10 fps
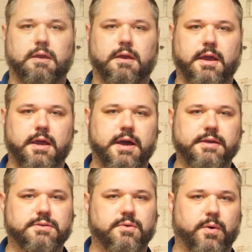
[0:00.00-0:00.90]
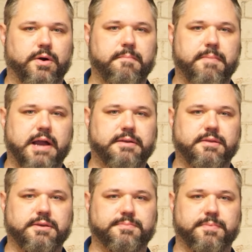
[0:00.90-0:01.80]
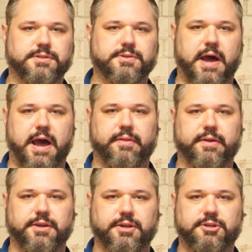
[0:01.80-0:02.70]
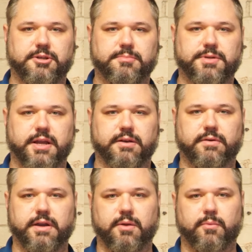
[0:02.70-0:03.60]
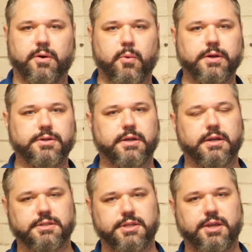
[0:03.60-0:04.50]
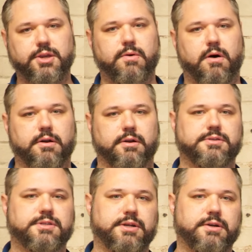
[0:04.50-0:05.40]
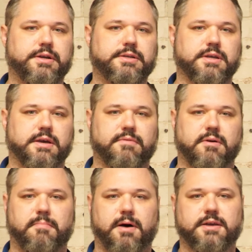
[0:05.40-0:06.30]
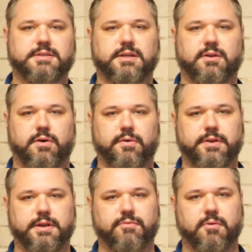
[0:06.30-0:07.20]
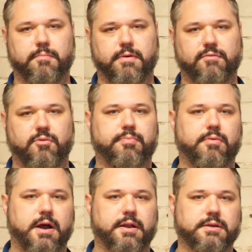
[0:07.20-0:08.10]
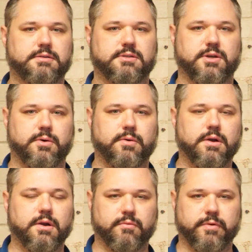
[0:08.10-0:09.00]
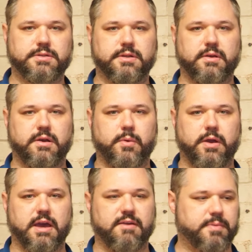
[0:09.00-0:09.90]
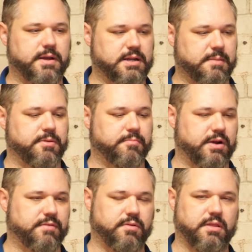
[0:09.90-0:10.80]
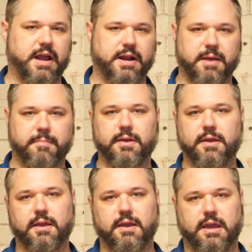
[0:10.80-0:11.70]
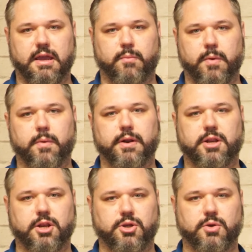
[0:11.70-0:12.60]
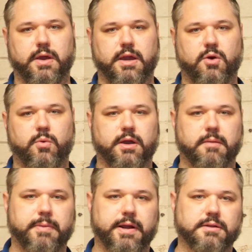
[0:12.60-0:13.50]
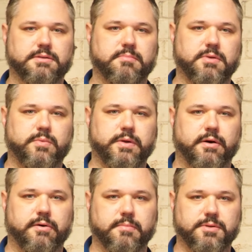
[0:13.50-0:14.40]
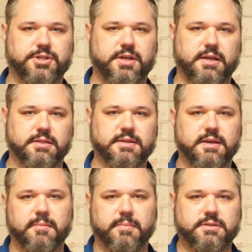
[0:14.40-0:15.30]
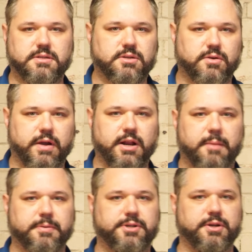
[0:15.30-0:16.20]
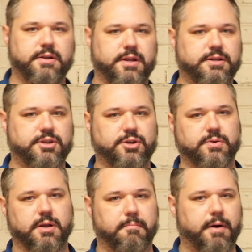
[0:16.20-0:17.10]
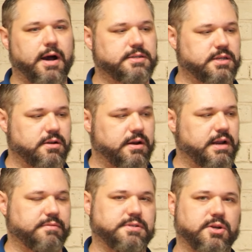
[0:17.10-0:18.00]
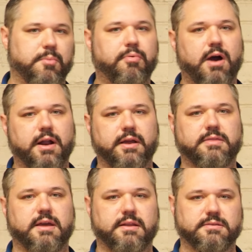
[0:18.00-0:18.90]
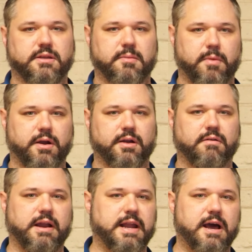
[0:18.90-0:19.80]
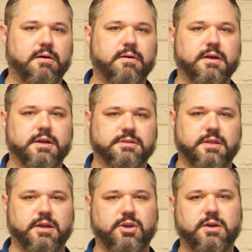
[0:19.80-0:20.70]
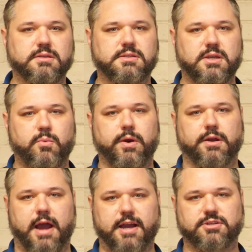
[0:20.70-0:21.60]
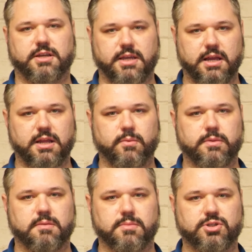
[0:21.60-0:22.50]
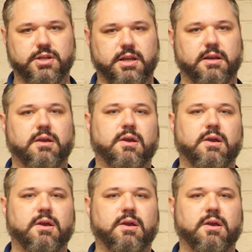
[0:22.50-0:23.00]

Hey guys, welcome back to the Espresso Outlet YouTube channel, and we're going to continue on our series of unboxing all the different Breville products. So recently we have picked up the Breville lineup and we wanted to do a quick comparison between all the machines. But this is a great opportunity to do an unboxing on every single product that is on the market right now so that you can see what you're actually getting with the machine.